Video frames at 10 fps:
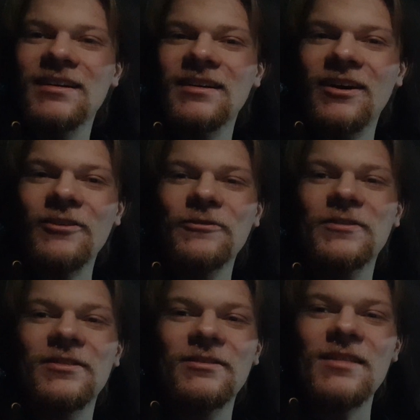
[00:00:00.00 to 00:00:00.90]
of
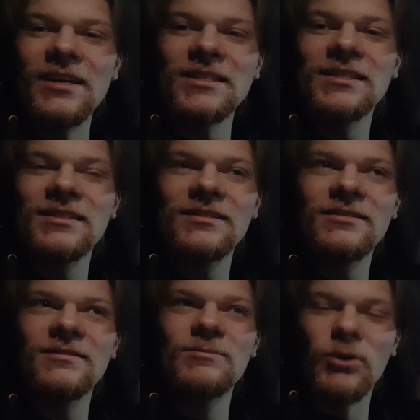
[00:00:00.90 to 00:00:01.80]
this
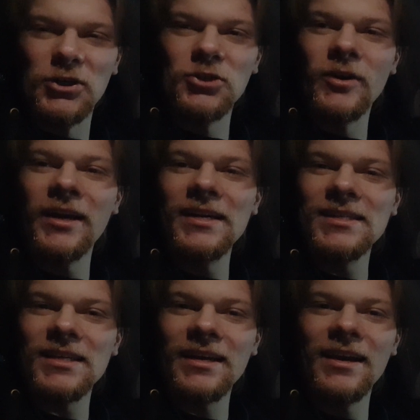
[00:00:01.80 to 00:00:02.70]
Busch
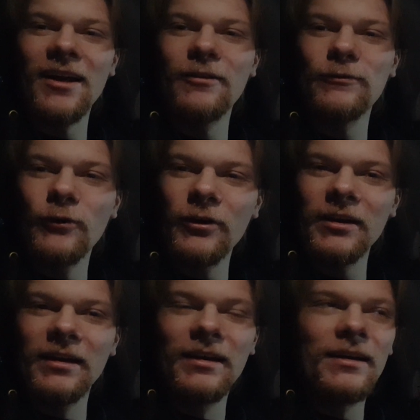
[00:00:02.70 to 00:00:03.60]
race at
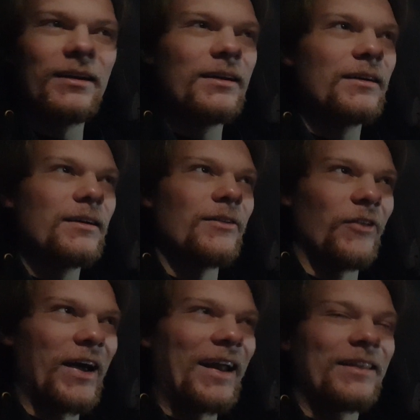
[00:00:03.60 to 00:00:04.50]
California
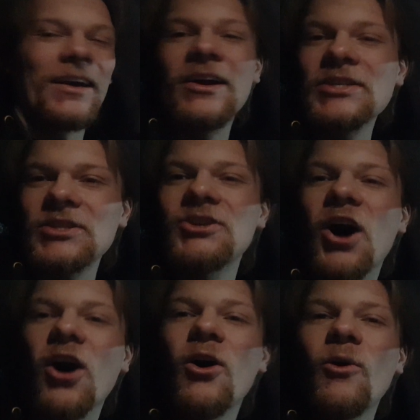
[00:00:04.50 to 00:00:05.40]
that there's
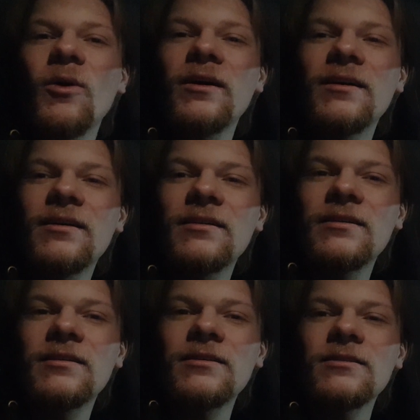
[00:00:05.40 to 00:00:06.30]
no
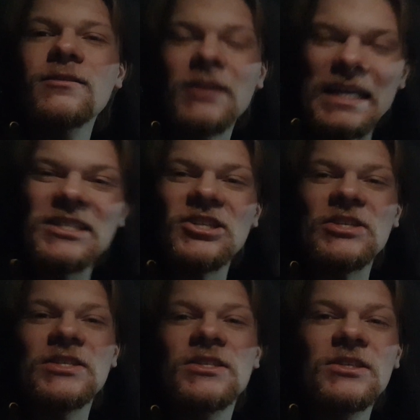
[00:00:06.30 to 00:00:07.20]

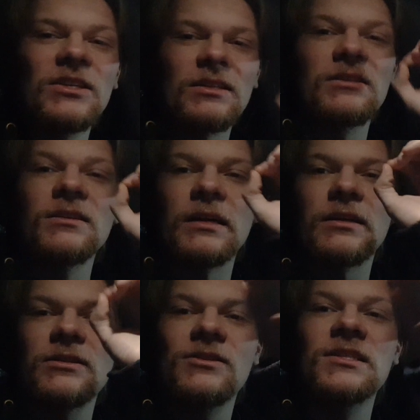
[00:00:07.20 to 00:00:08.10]
leeches.
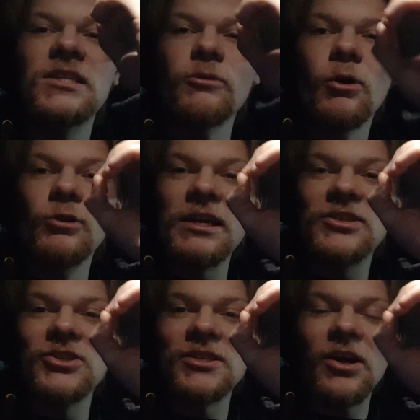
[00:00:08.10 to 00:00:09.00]
Zero
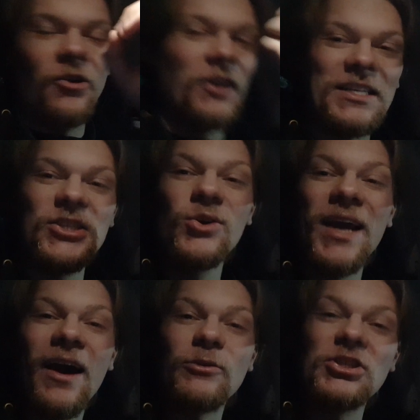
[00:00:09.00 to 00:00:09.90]
leeches, unless you
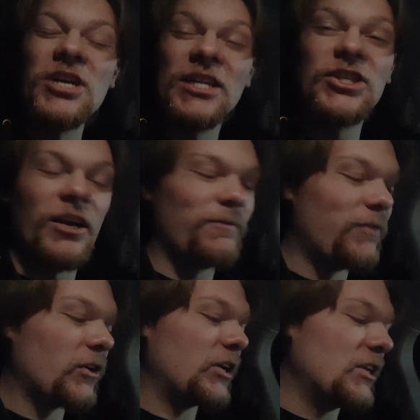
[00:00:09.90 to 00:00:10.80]
count JJ
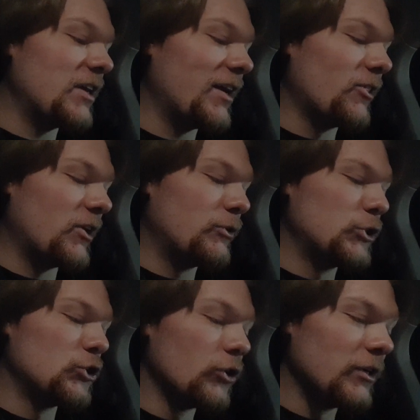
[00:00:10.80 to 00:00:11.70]
fucking Yaley, who
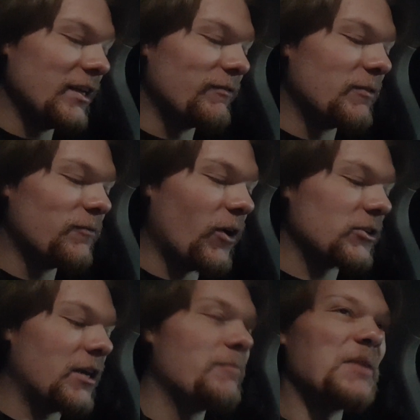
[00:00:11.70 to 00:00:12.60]
shouldn't even
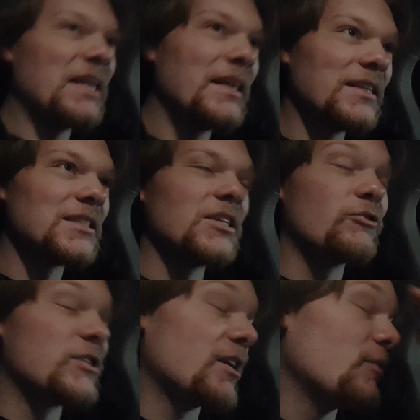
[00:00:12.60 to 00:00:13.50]
fucking be in the
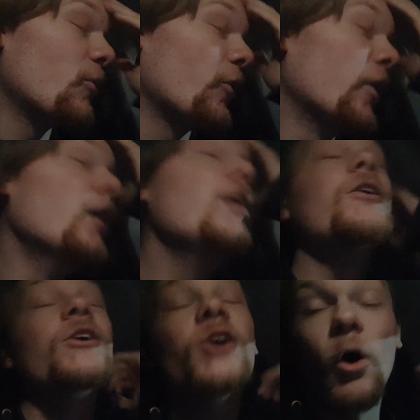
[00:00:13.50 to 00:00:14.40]
series anymore.
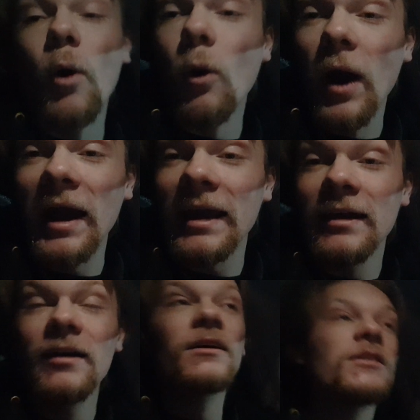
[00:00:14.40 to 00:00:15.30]
Go away.
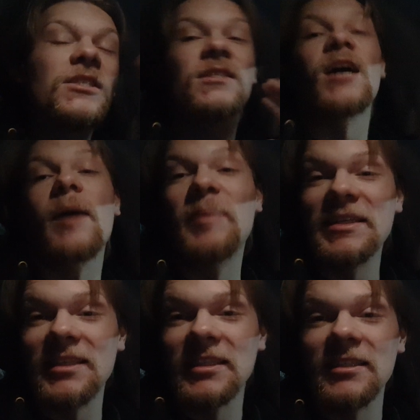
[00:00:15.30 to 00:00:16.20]
Stop
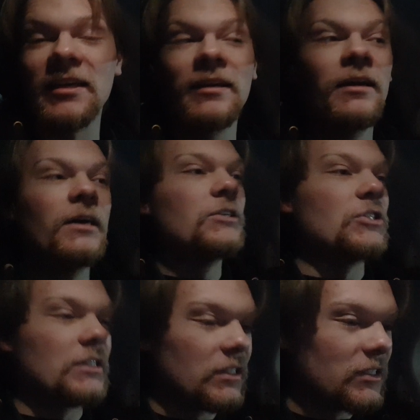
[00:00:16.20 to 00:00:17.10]
existing.
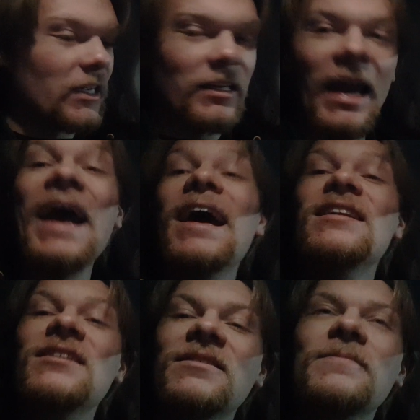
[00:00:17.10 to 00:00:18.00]
Just end.